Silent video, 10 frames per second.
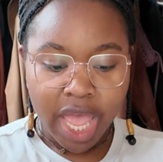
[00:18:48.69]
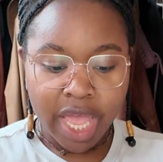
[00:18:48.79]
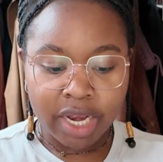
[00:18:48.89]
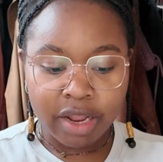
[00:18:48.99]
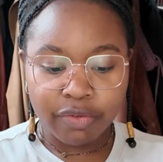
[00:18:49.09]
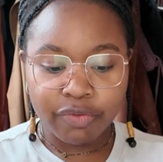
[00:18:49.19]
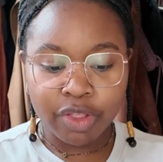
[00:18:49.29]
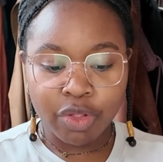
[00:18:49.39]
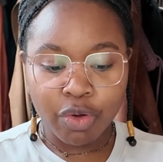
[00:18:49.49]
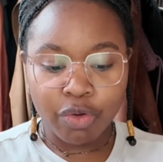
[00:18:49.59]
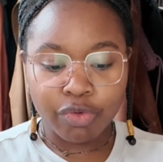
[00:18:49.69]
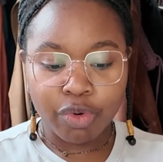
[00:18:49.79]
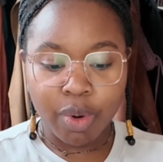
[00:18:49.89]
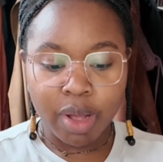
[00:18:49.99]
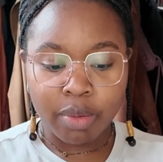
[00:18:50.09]
and not feel
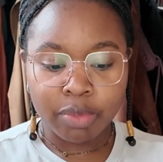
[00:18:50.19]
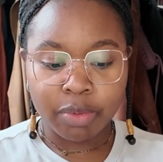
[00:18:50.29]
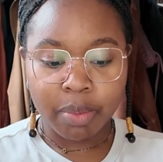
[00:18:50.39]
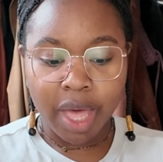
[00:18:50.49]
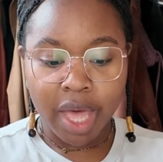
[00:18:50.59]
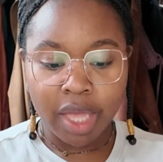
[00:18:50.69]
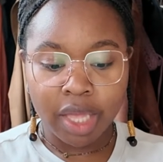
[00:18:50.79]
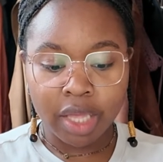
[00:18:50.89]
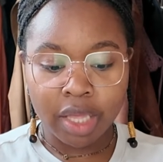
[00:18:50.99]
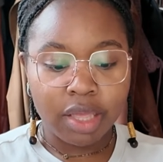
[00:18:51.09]
overwhelmed by